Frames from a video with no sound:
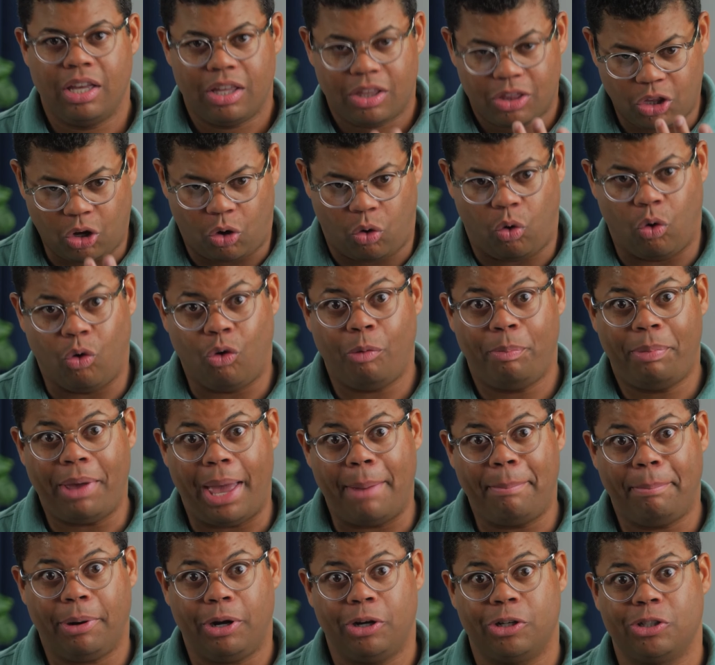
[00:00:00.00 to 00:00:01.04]
The whole
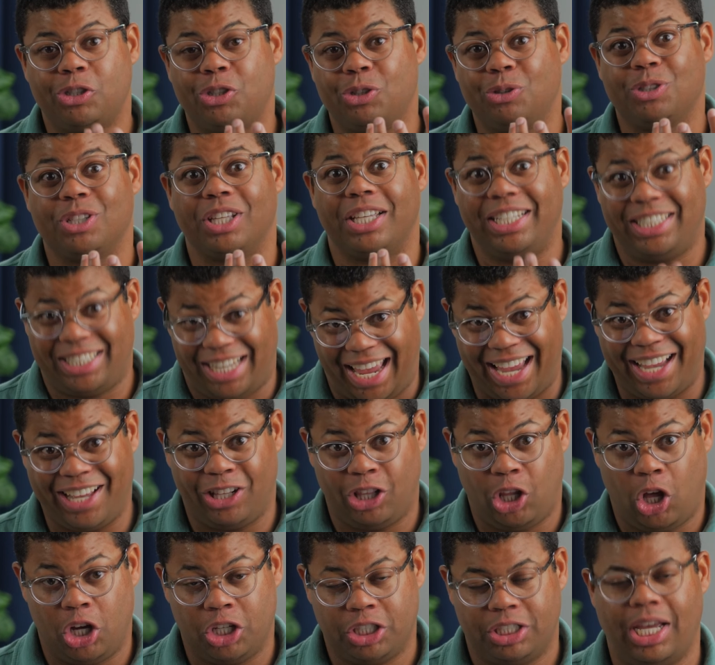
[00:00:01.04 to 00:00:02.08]
peppers usually take a
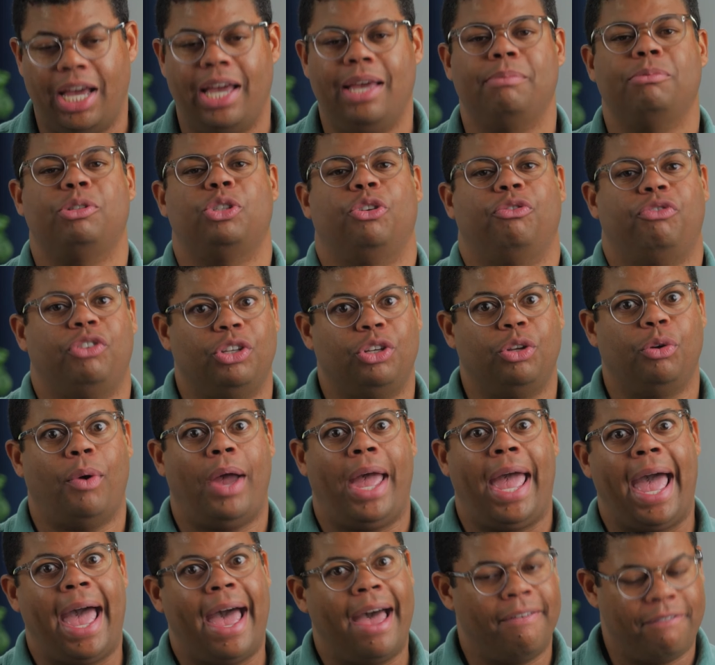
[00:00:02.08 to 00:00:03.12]
long time, so if you do a
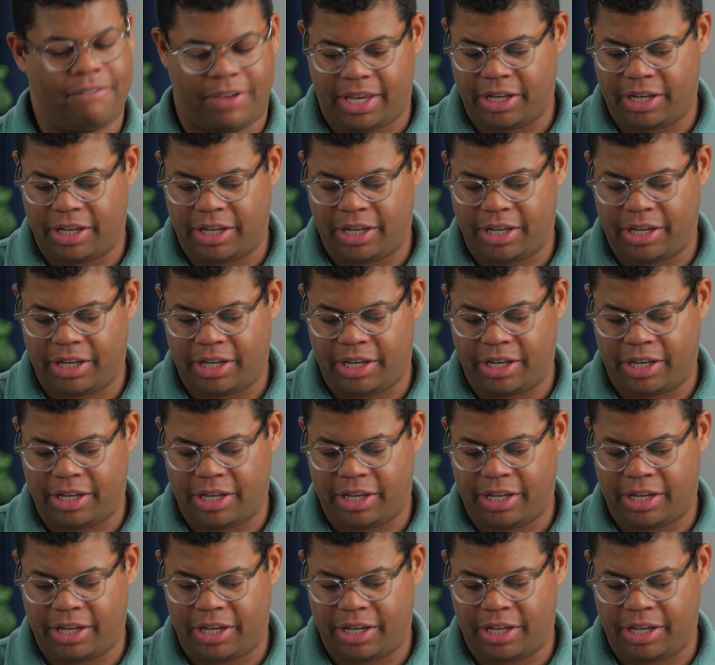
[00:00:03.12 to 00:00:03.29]
half,